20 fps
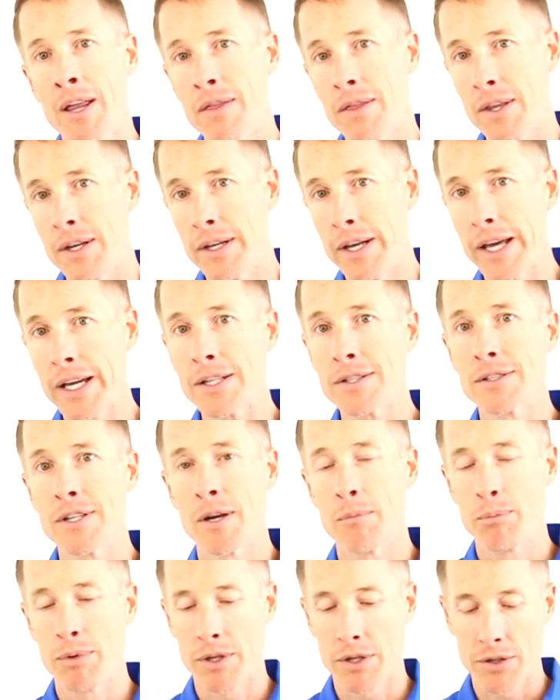The next
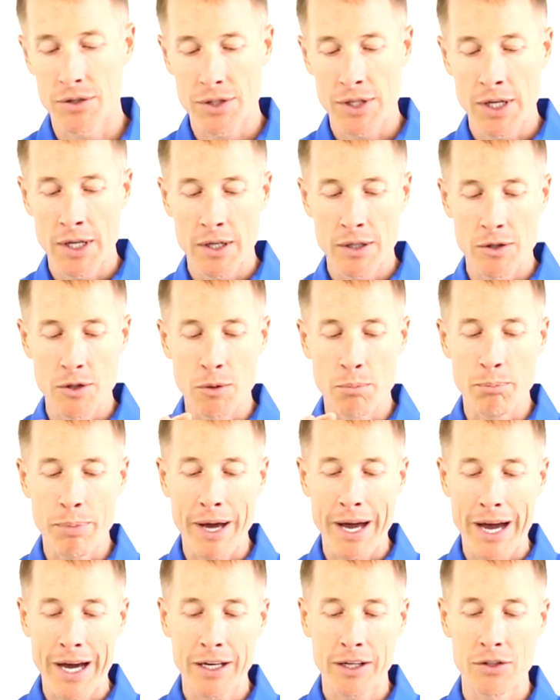step is you
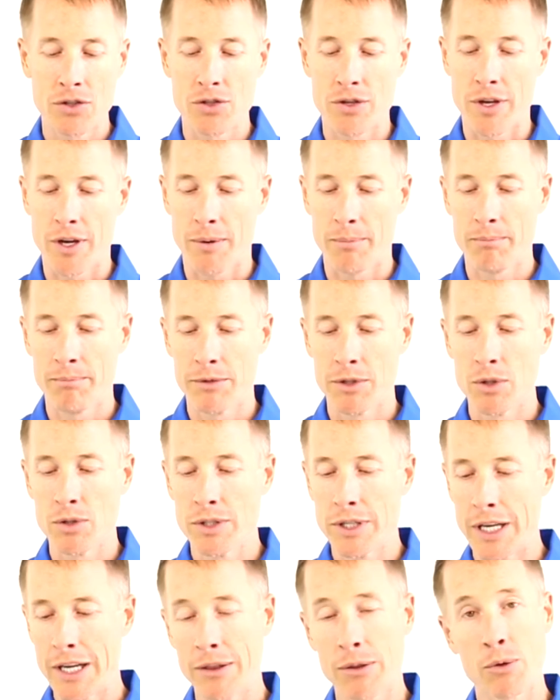package them. You
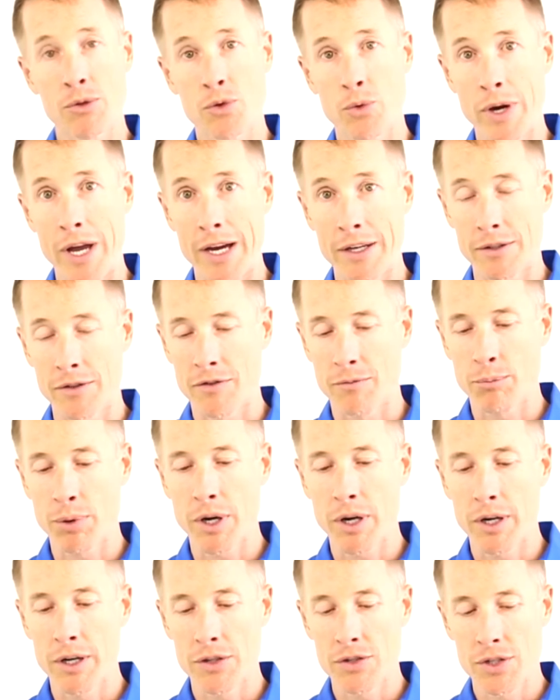take those reactive
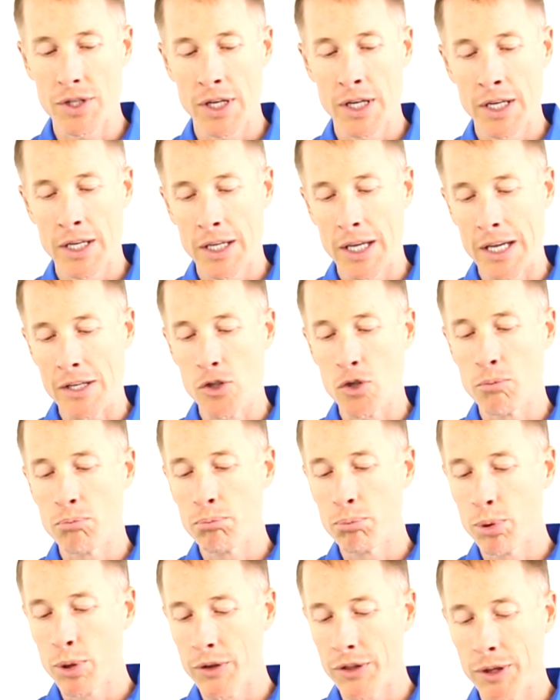parts and you
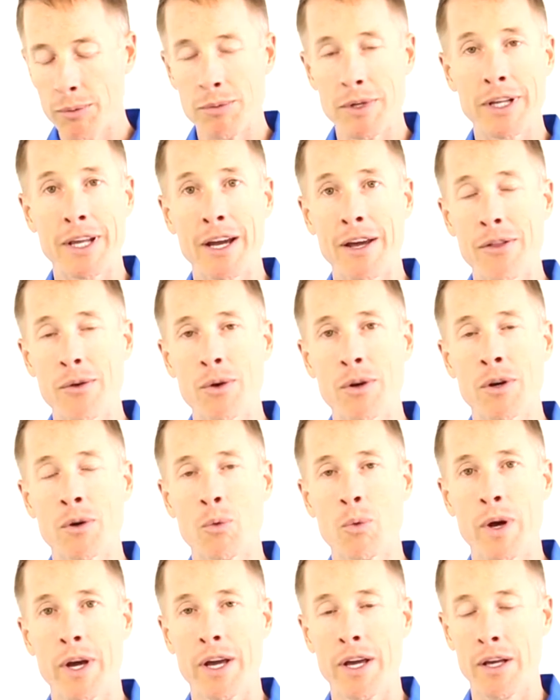put them together in a
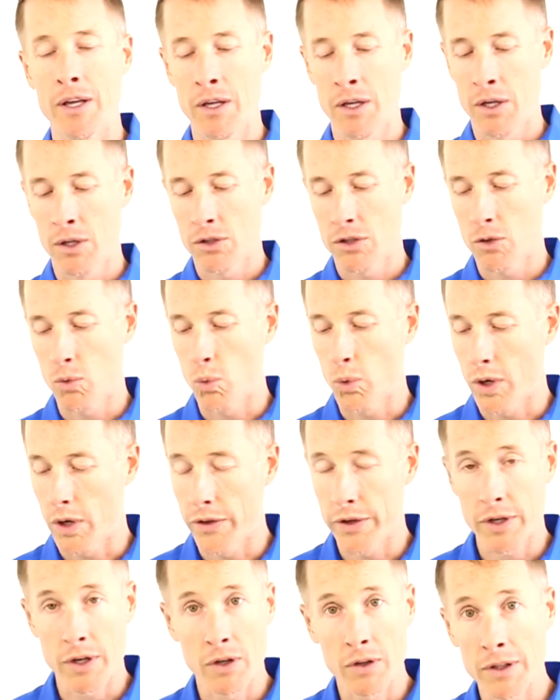way to where
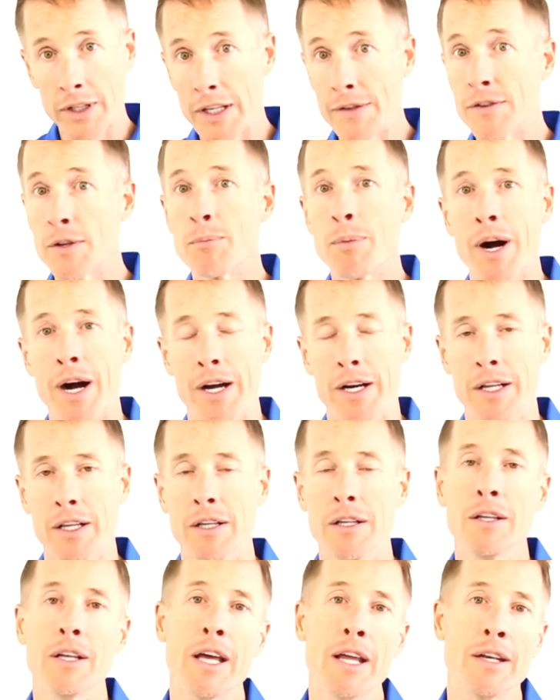they're going to leave your
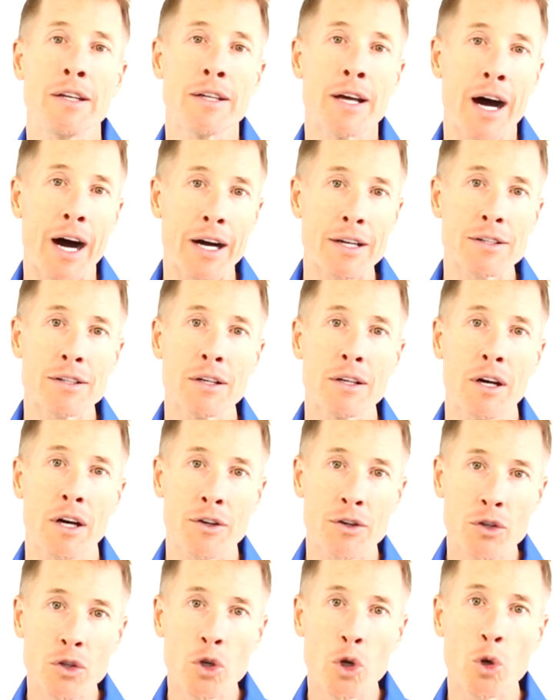body and not
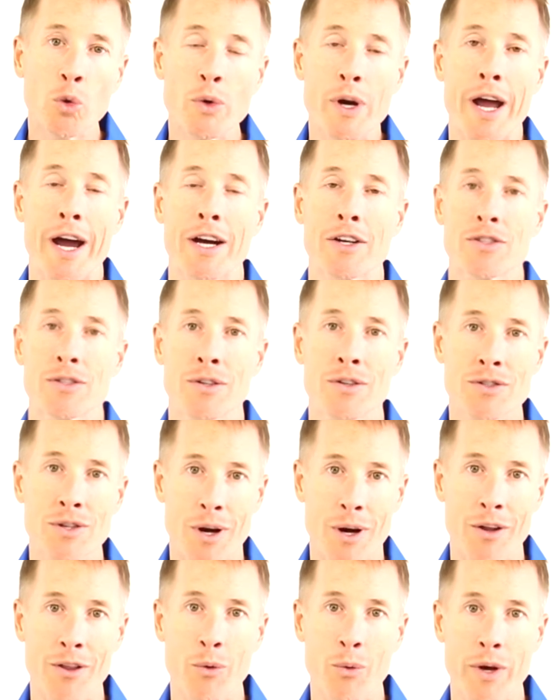undergo reactions
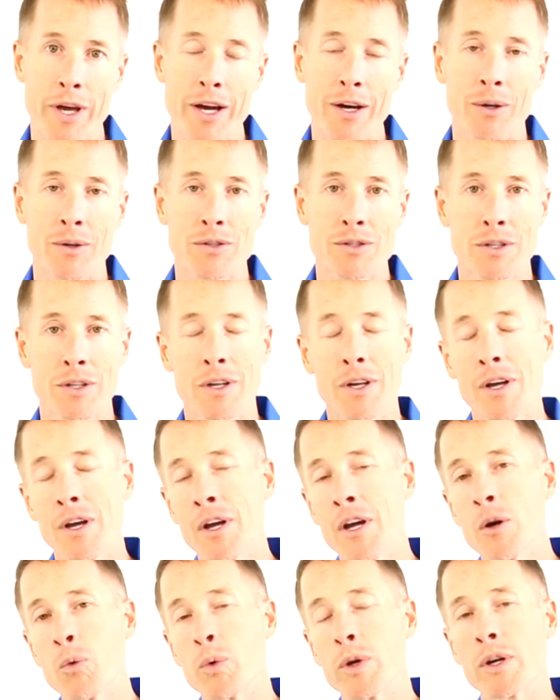on the way out.
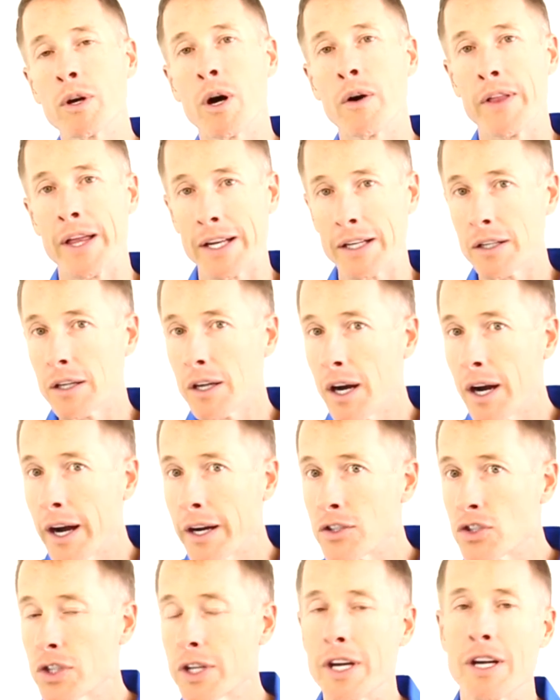We call that
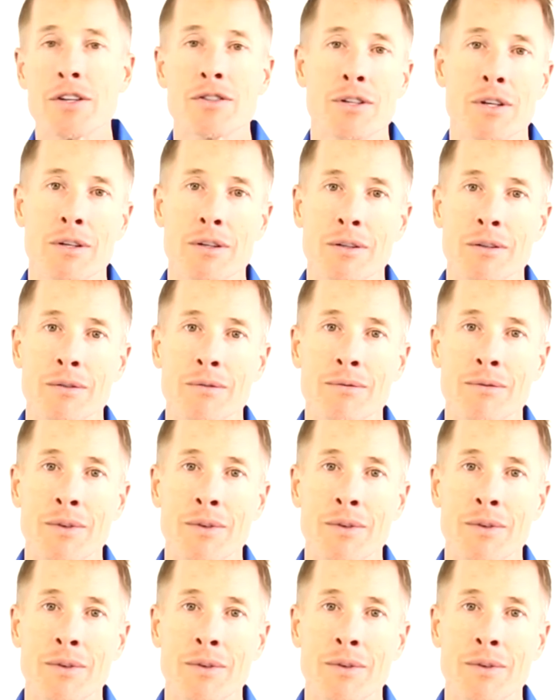conjugation.